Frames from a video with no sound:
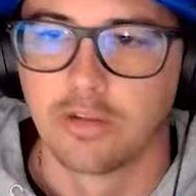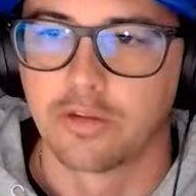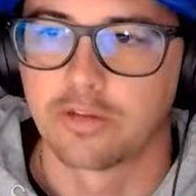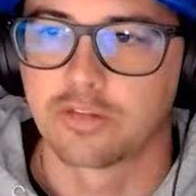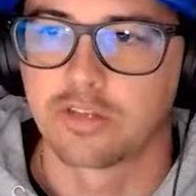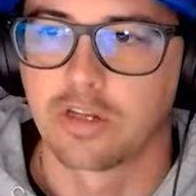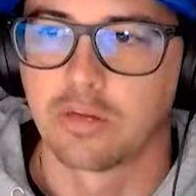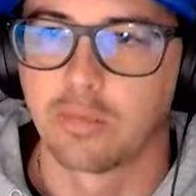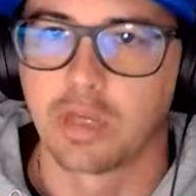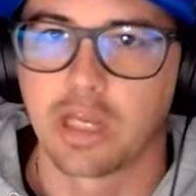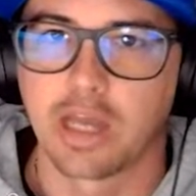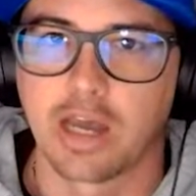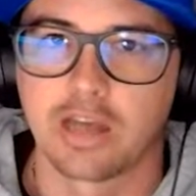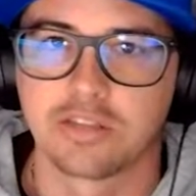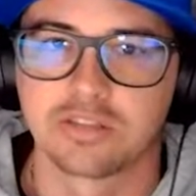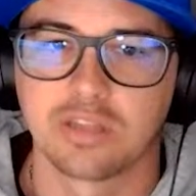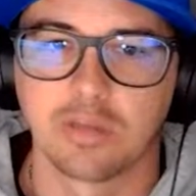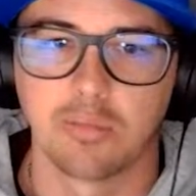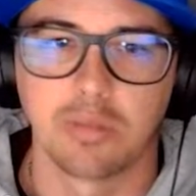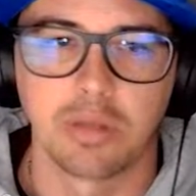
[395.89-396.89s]
There's going to be
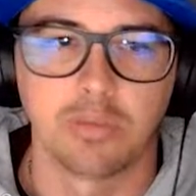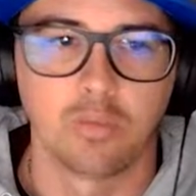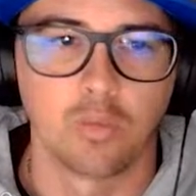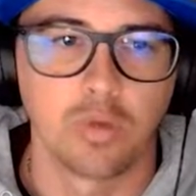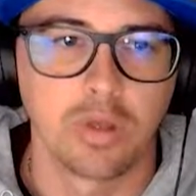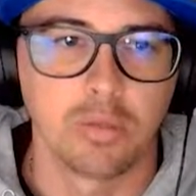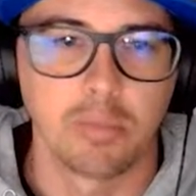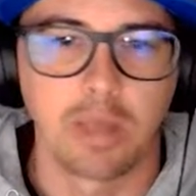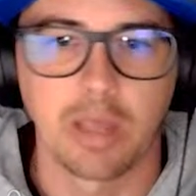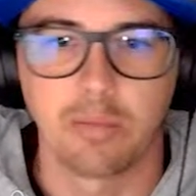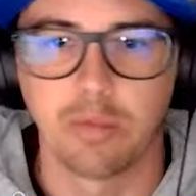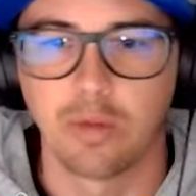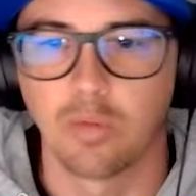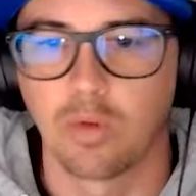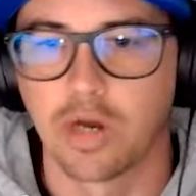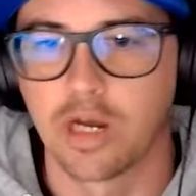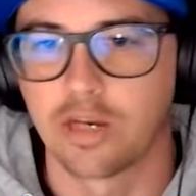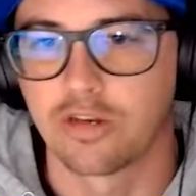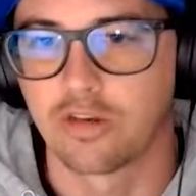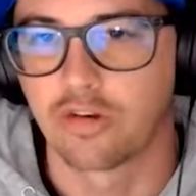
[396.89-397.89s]
guys that we maybe
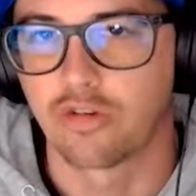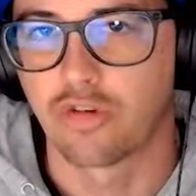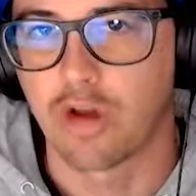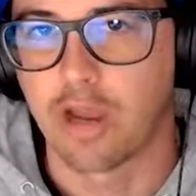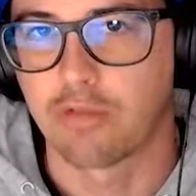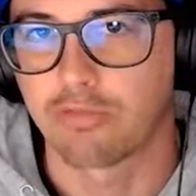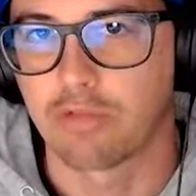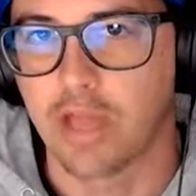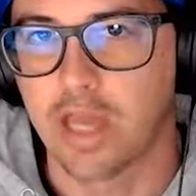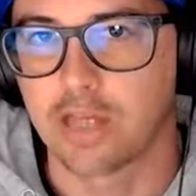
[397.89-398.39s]
wanted to draft